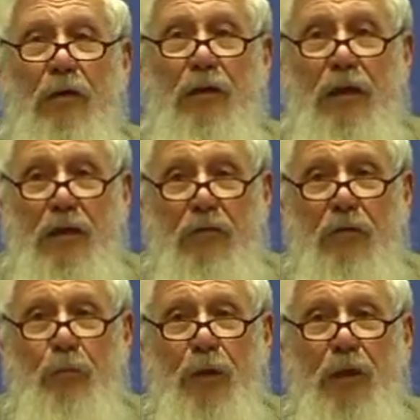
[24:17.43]
the
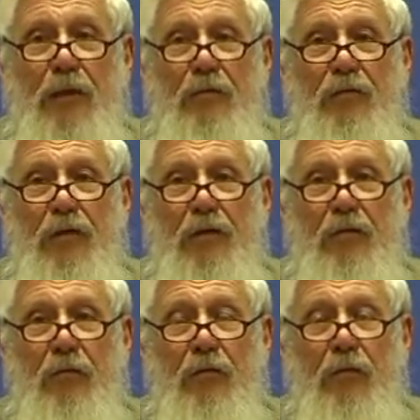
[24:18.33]
airplanes that
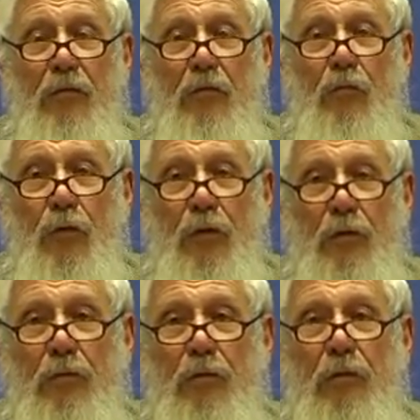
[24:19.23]
were